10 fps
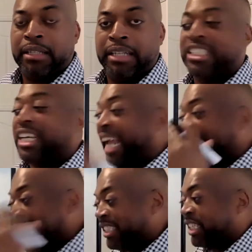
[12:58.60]
It's going
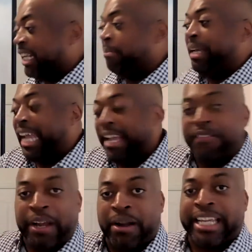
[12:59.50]
to instantly be
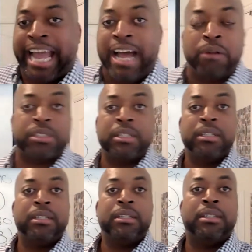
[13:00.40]
in their account
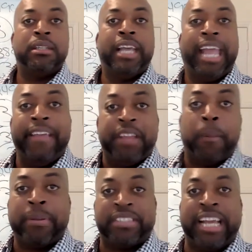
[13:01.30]
in their
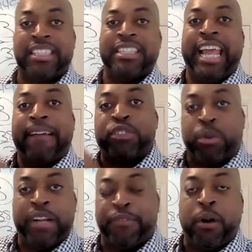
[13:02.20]
possession. They have
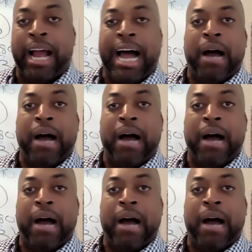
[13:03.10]
24